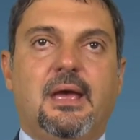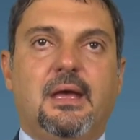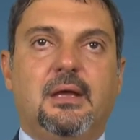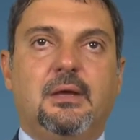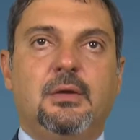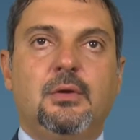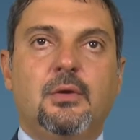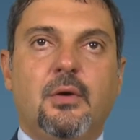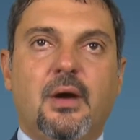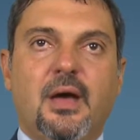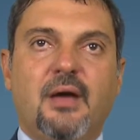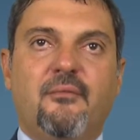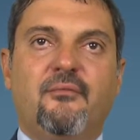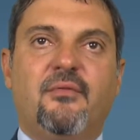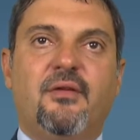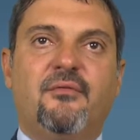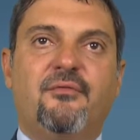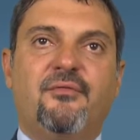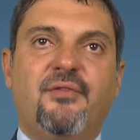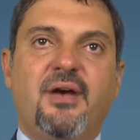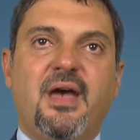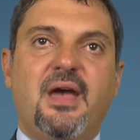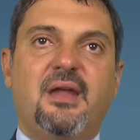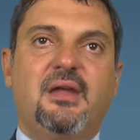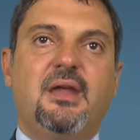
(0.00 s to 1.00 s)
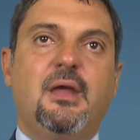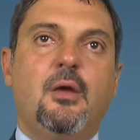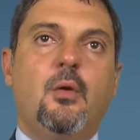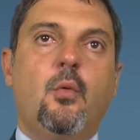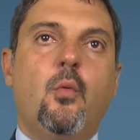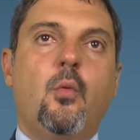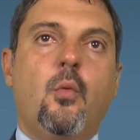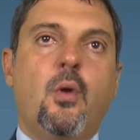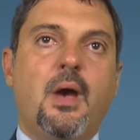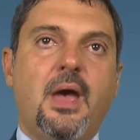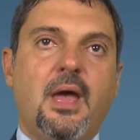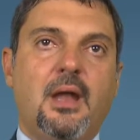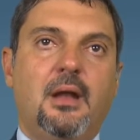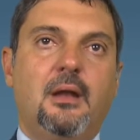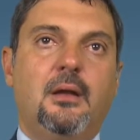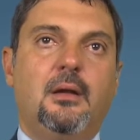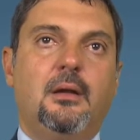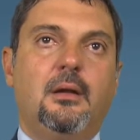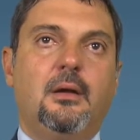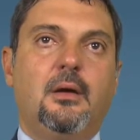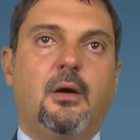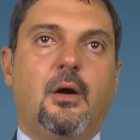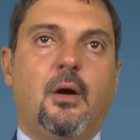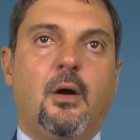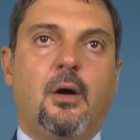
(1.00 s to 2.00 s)
you have a very
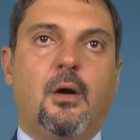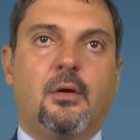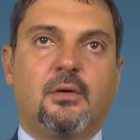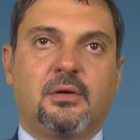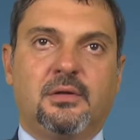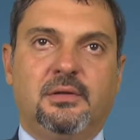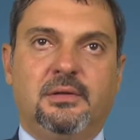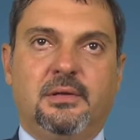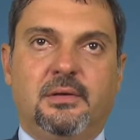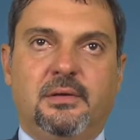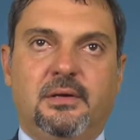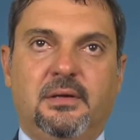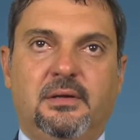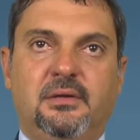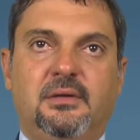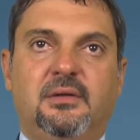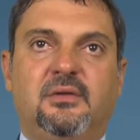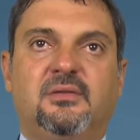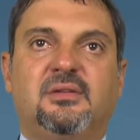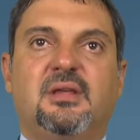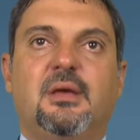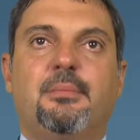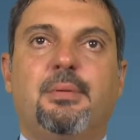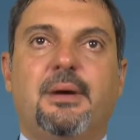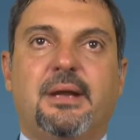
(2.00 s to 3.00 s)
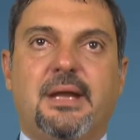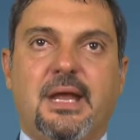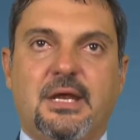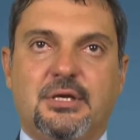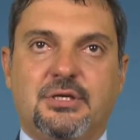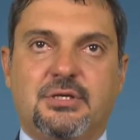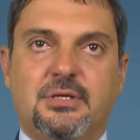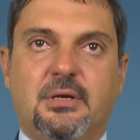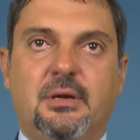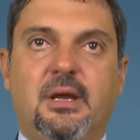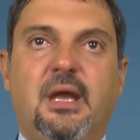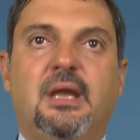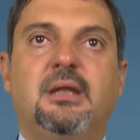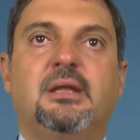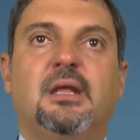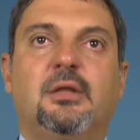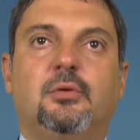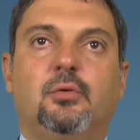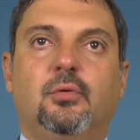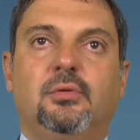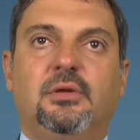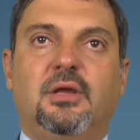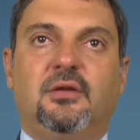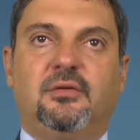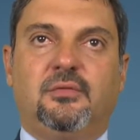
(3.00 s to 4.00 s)
well ordered separation in the
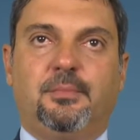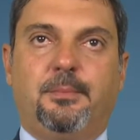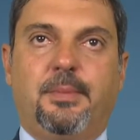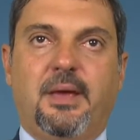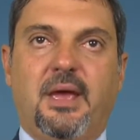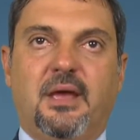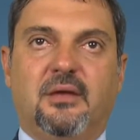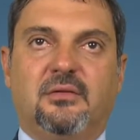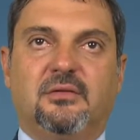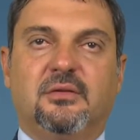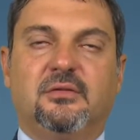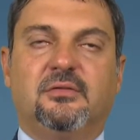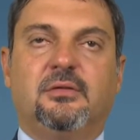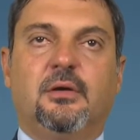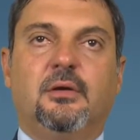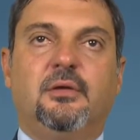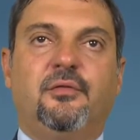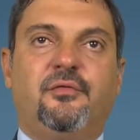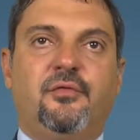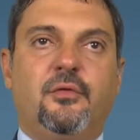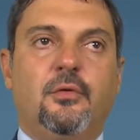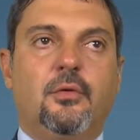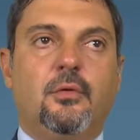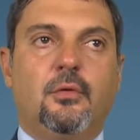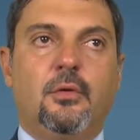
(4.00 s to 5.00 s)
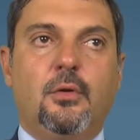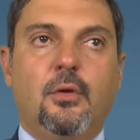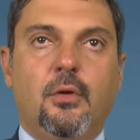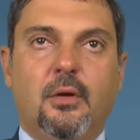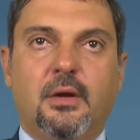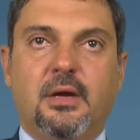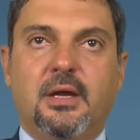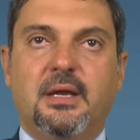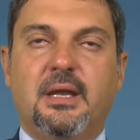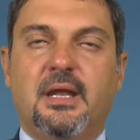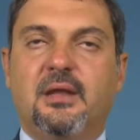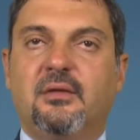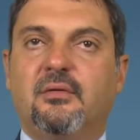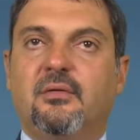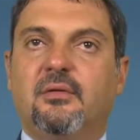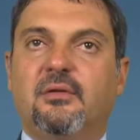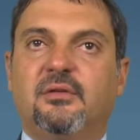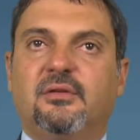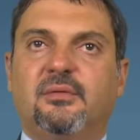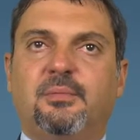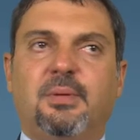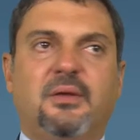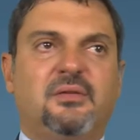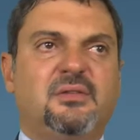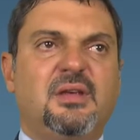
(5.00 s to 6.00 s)
2D space. So if you look in a
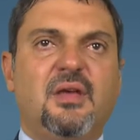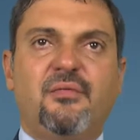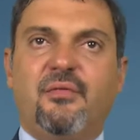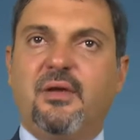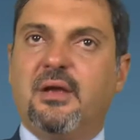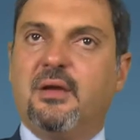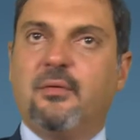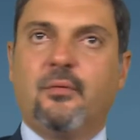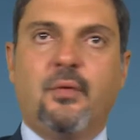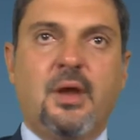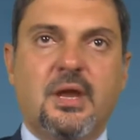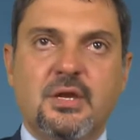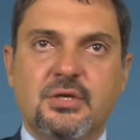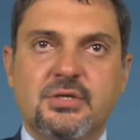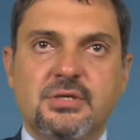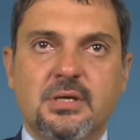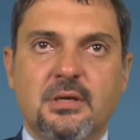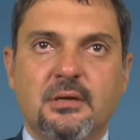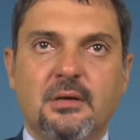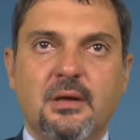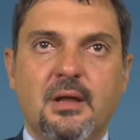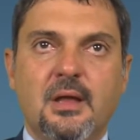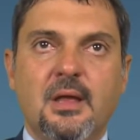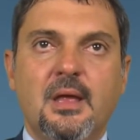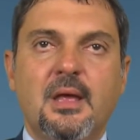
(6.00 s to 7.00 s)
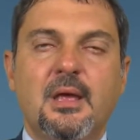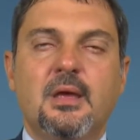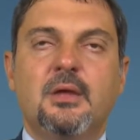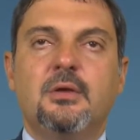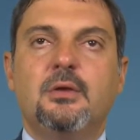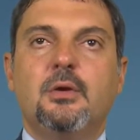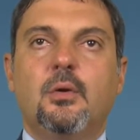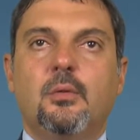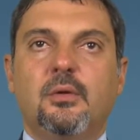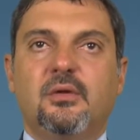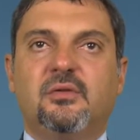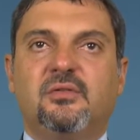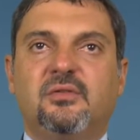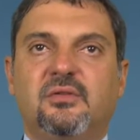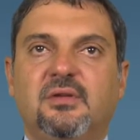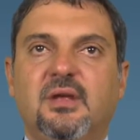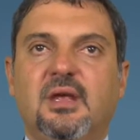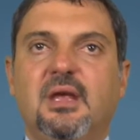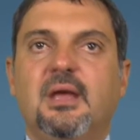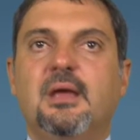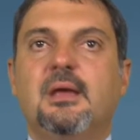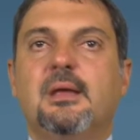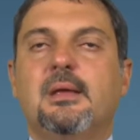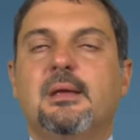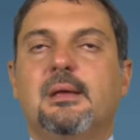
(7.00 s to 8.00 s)
specific region, you will
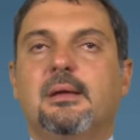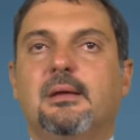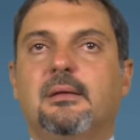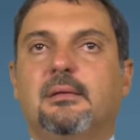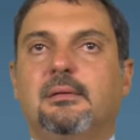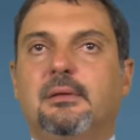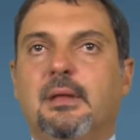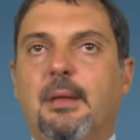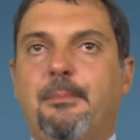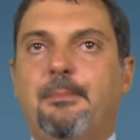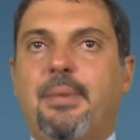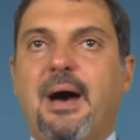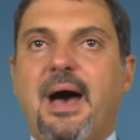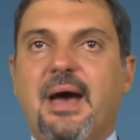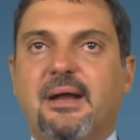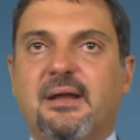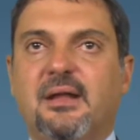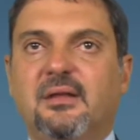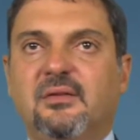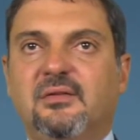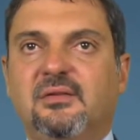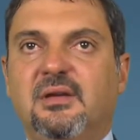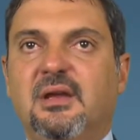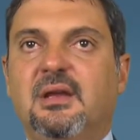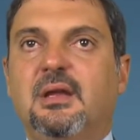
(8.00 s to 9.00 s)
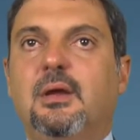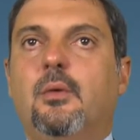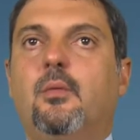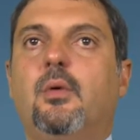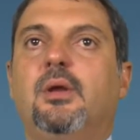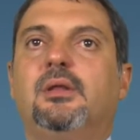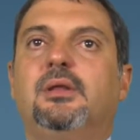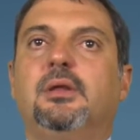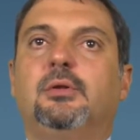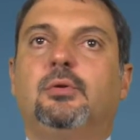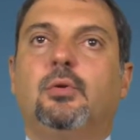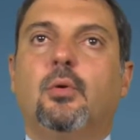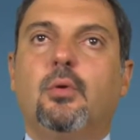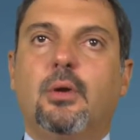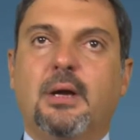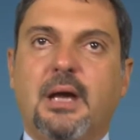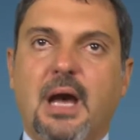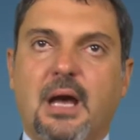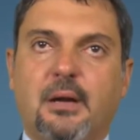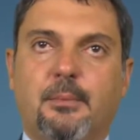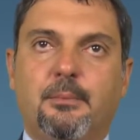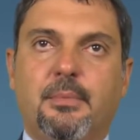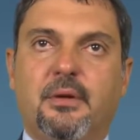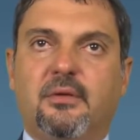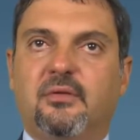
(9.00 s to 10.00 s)
see the pyrazine with the 2
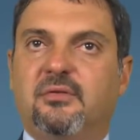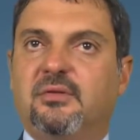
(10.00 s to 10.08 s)
carbon